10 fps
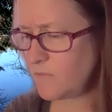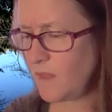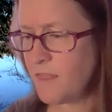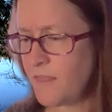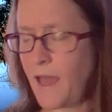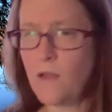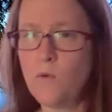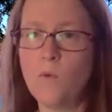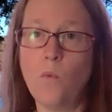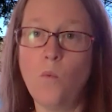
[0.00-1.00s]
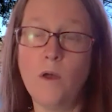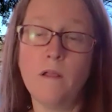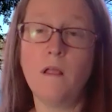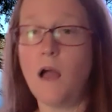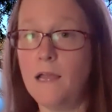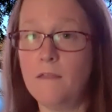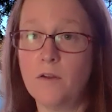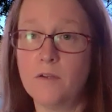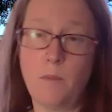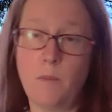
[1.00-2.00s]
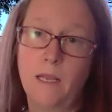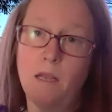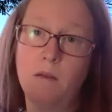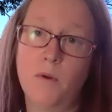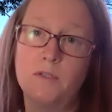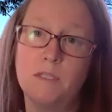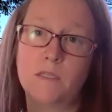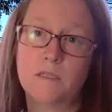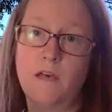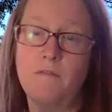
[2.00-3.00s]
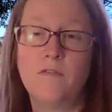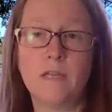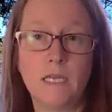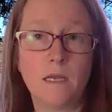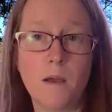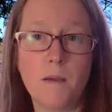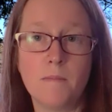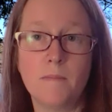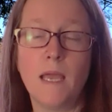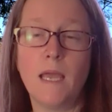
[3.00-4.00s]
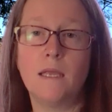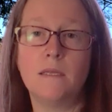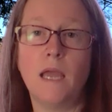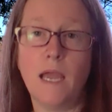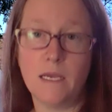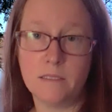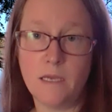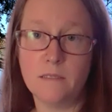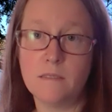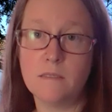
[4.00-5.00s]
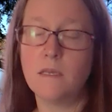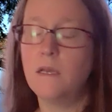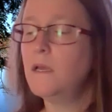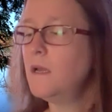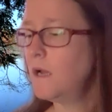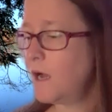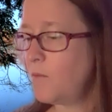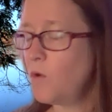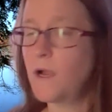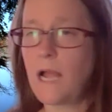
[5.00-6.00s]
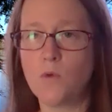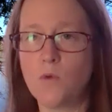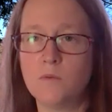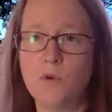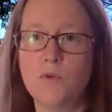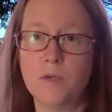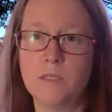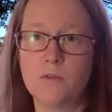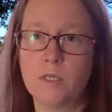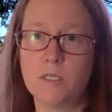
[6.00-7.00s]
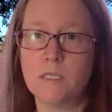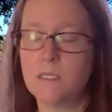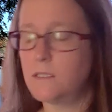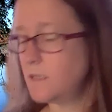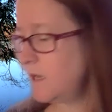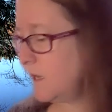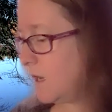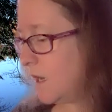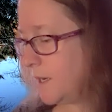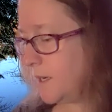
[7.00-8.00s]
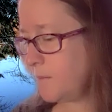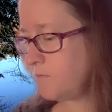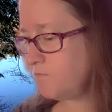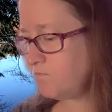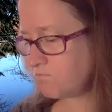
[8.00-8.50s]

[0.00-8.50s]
that will either, depending on a person's level of income and assets or countable resources, for